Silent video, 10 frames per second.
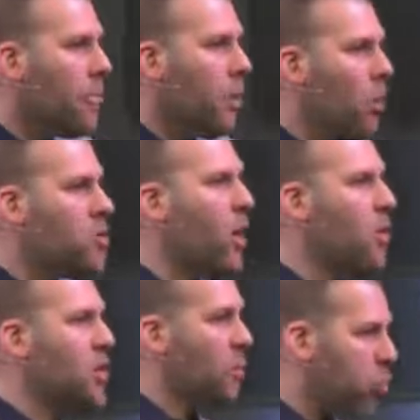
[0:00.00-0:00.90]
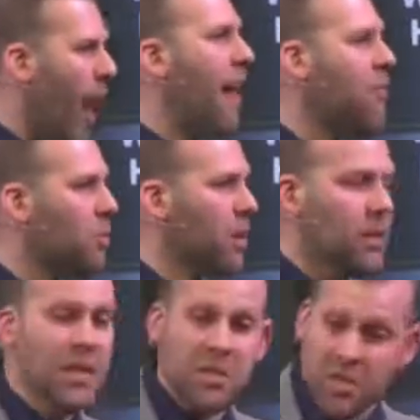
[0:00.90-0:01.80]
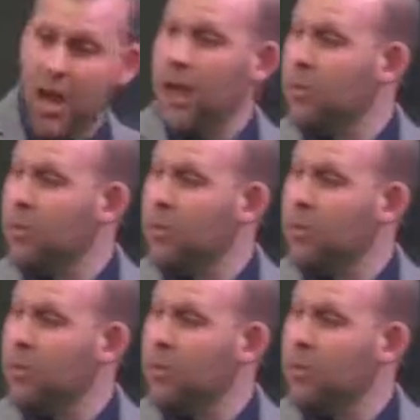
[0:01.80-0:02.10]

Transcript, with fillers: Which one was a profitable son?